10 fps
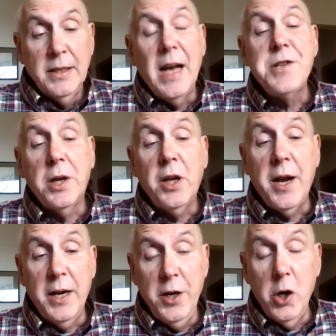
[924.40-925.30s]
That's a
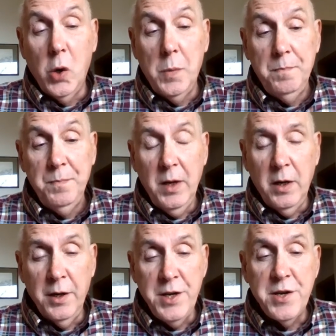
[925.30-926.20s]
lot, I know.
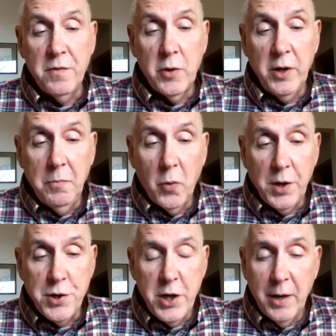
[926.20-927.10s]
These are very
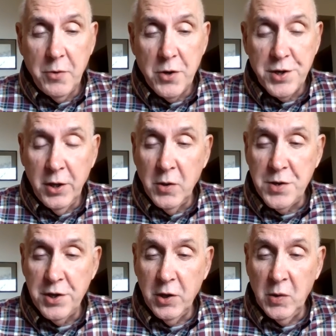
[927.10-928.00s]
important chapters, though,
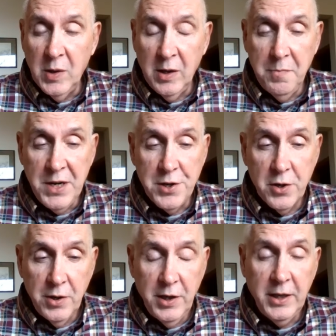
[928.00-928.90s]
so be
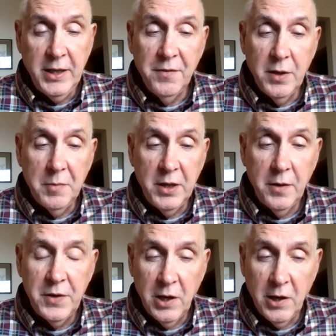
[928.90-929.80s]
certain to give them
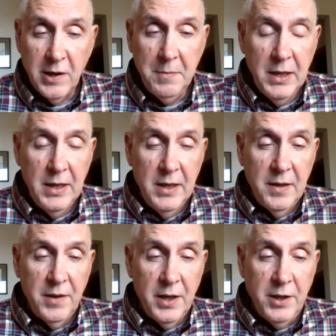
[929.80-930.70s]
enough time
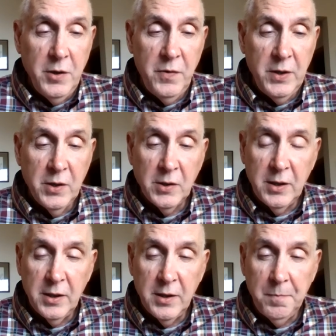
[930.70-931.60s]
that you feel
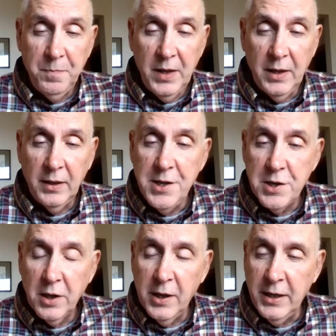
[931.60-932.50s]
at
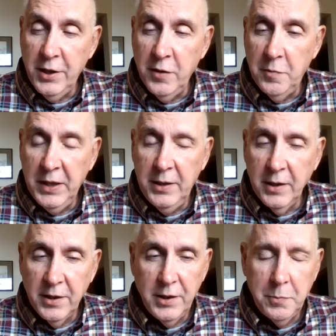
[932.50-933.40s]
least like you've
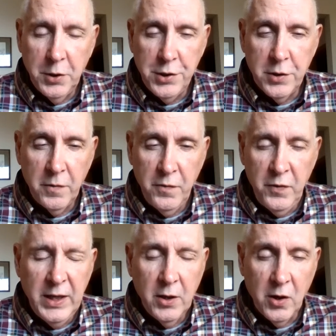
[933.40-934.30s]
begun to put your
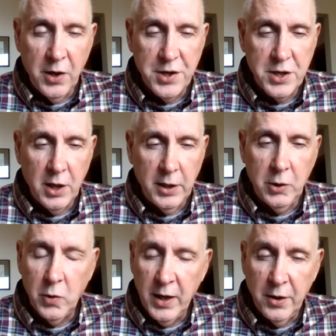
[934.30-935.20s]
feet on solid
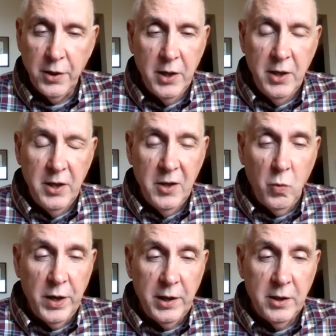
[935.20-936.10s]
ground
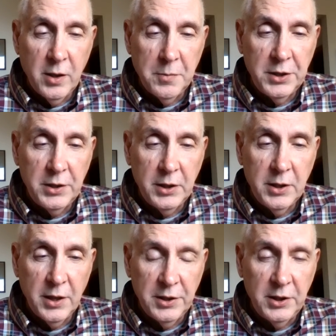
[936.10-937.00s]
when it comes to the
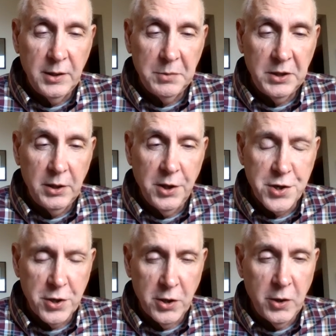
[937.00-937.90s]
concepts that
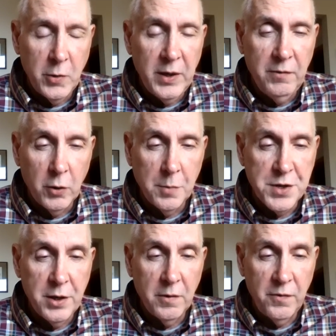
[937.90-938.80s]
concern Greek
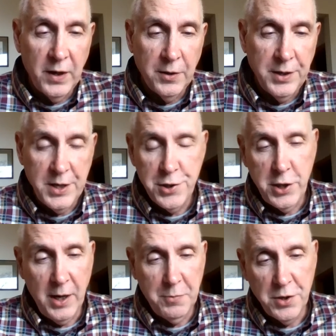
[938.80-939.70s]
verbs that are found in these
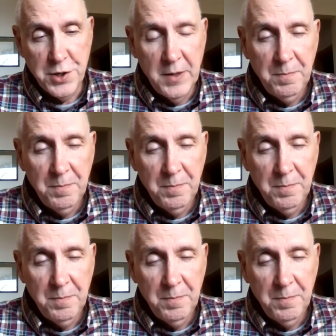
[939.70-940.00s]
chapters.